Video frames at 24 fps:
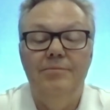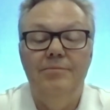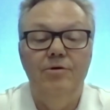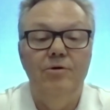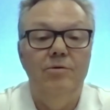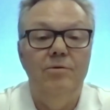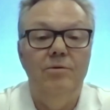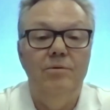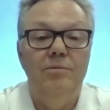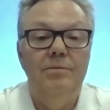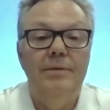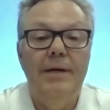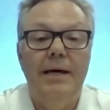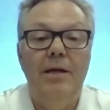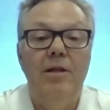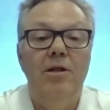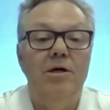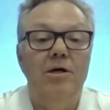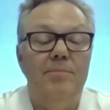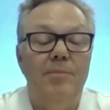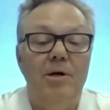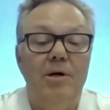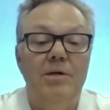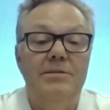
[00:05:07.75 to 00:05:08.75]
you know
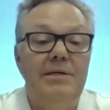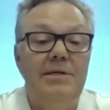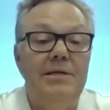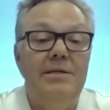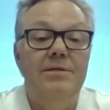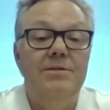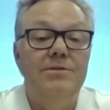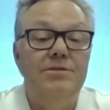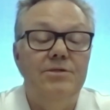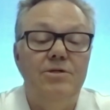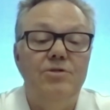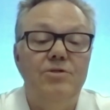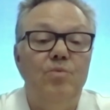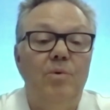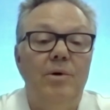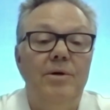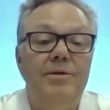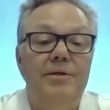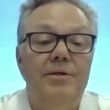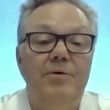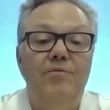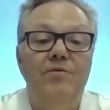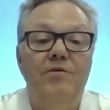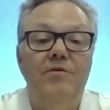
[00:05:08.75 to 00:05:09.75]
alec martinez is
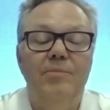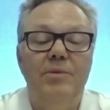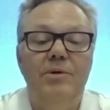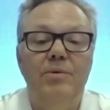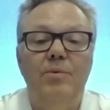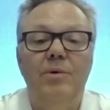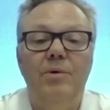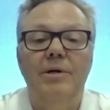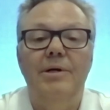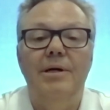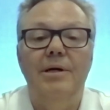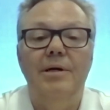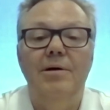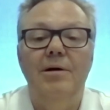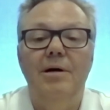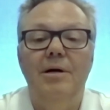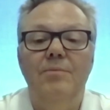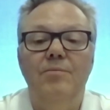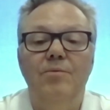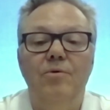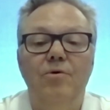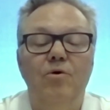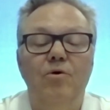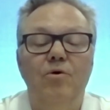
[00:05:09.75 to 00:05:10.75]
one that we've been working
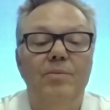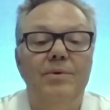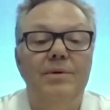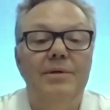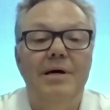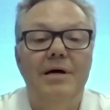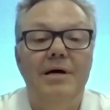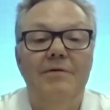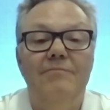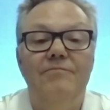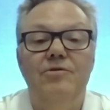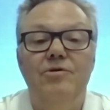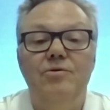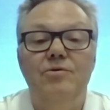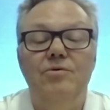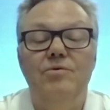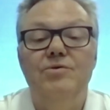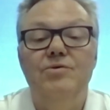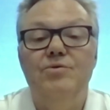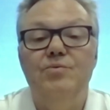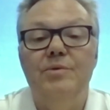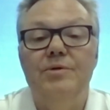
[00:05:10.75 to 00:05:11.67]
on we're hoping to have news